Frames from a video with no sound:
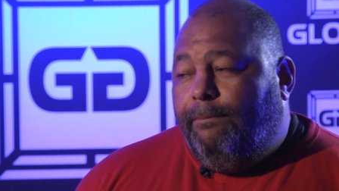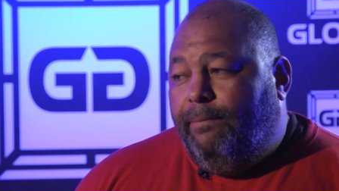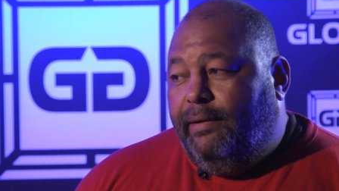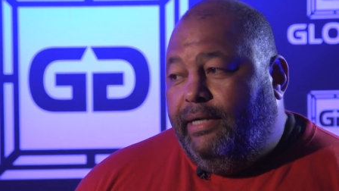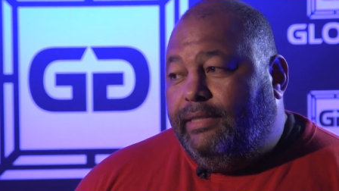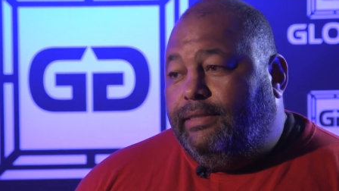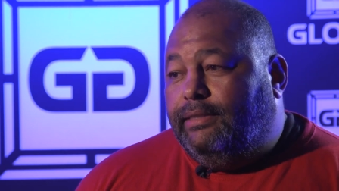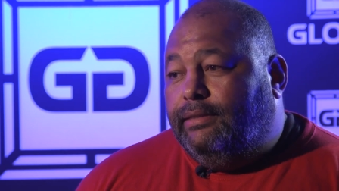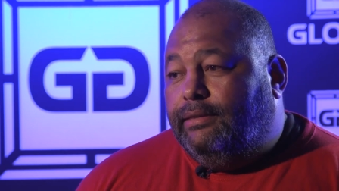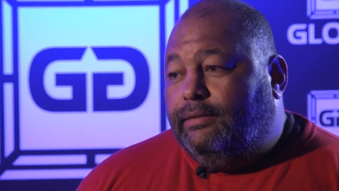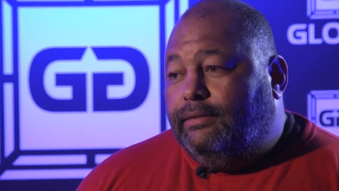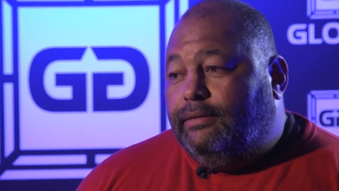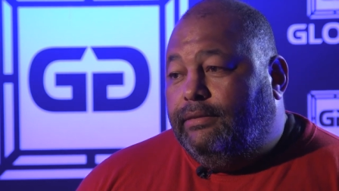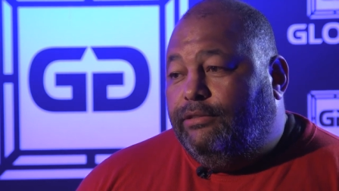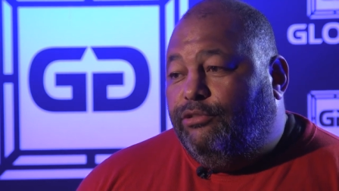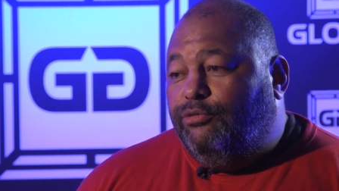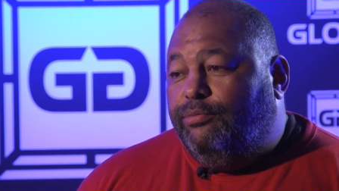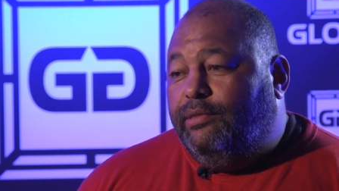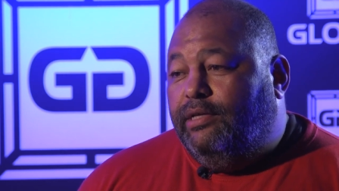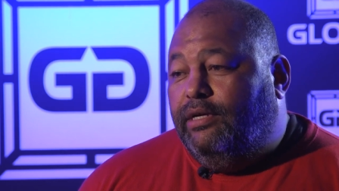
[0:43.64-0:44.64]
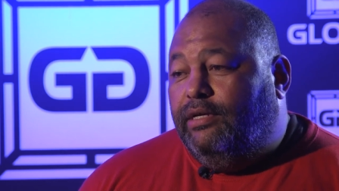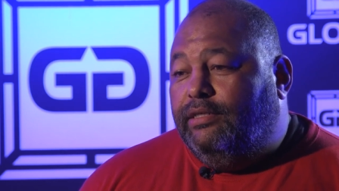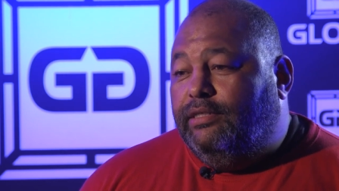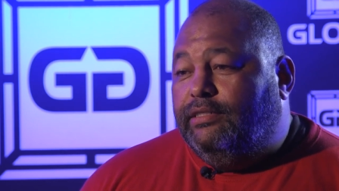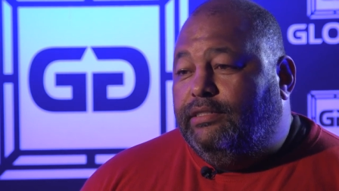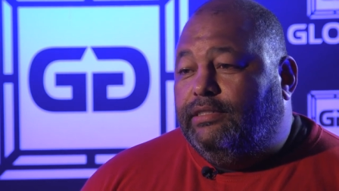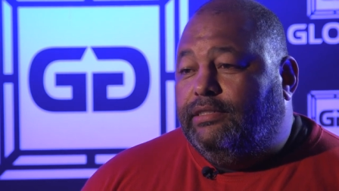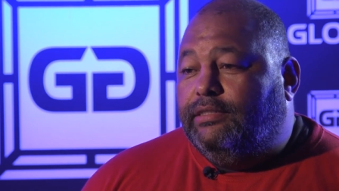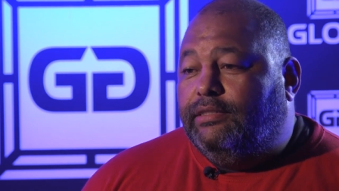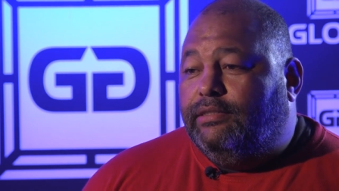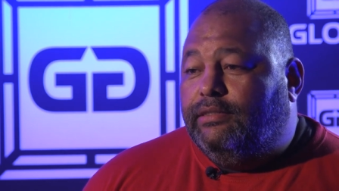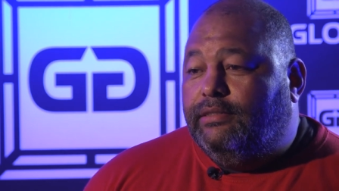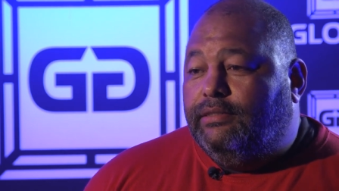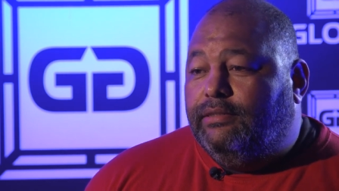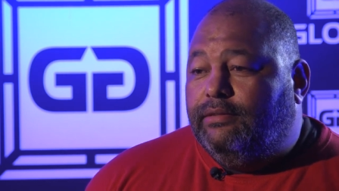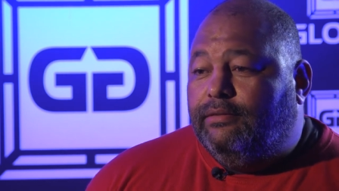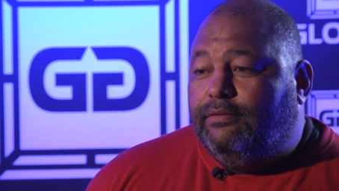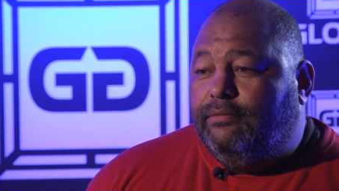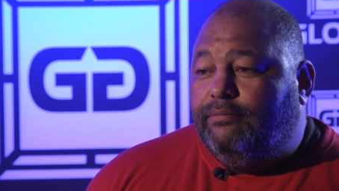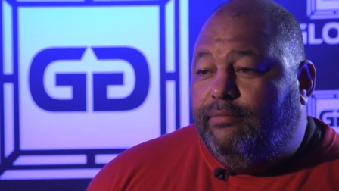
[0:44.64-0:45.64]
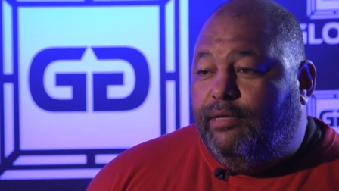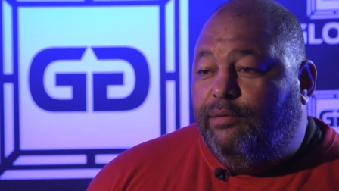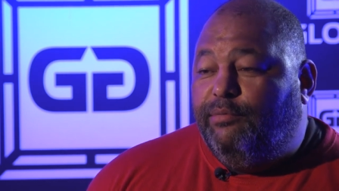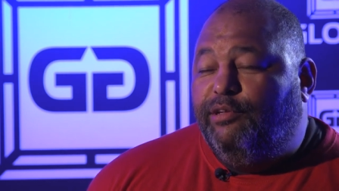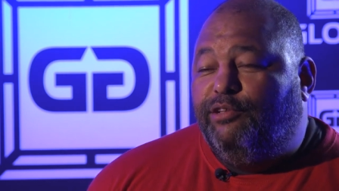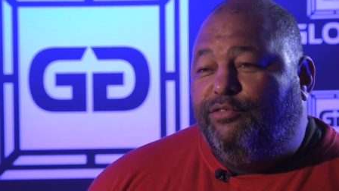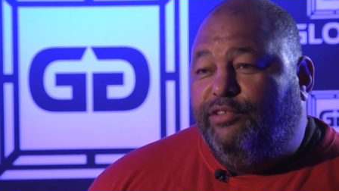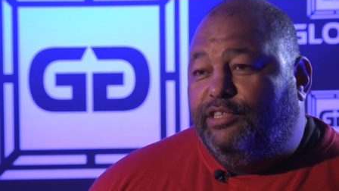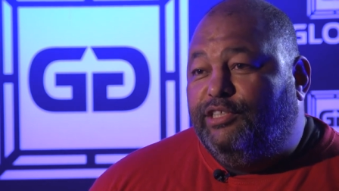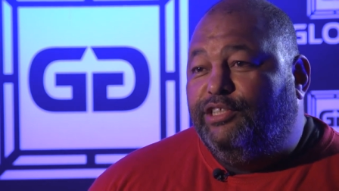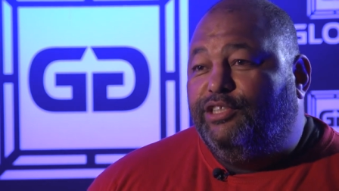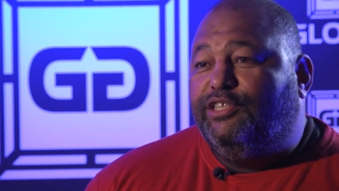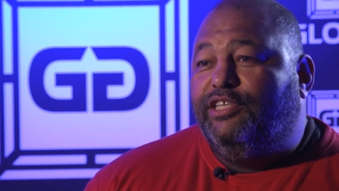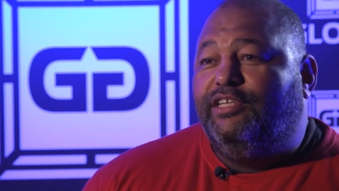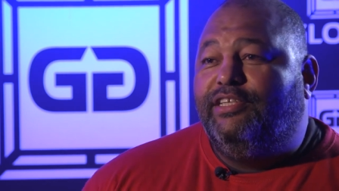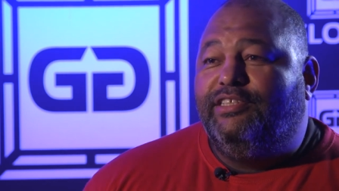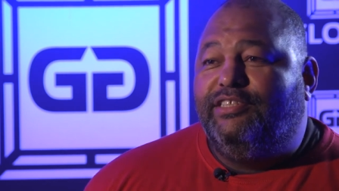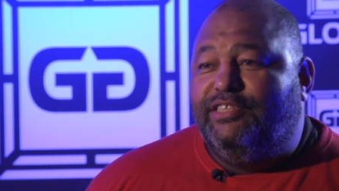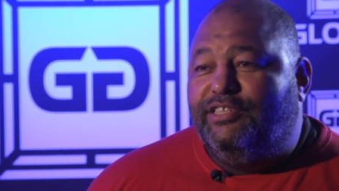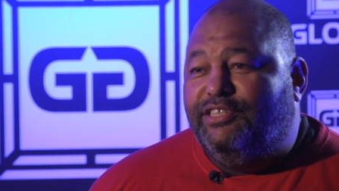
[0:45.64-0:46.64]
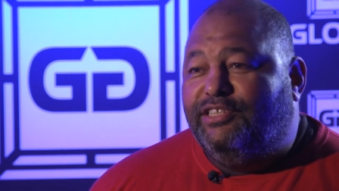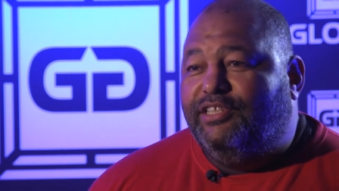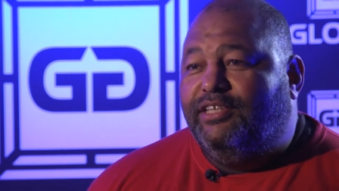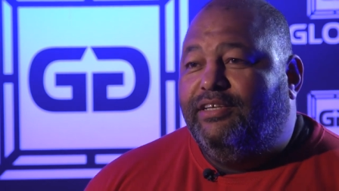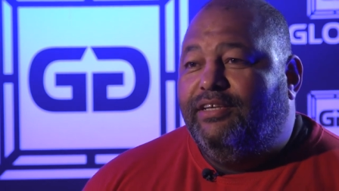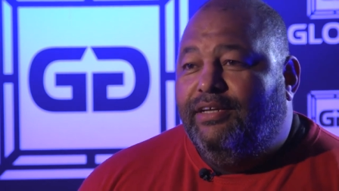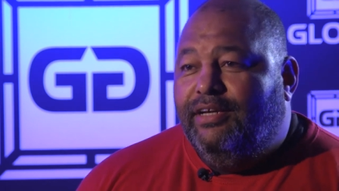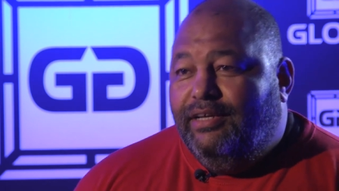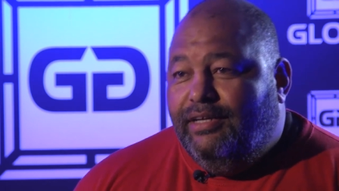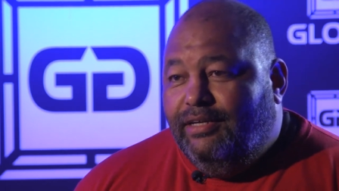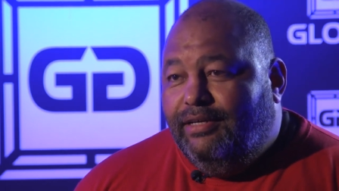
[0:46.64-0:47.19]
But, to be honest, maybe it was a serious decision.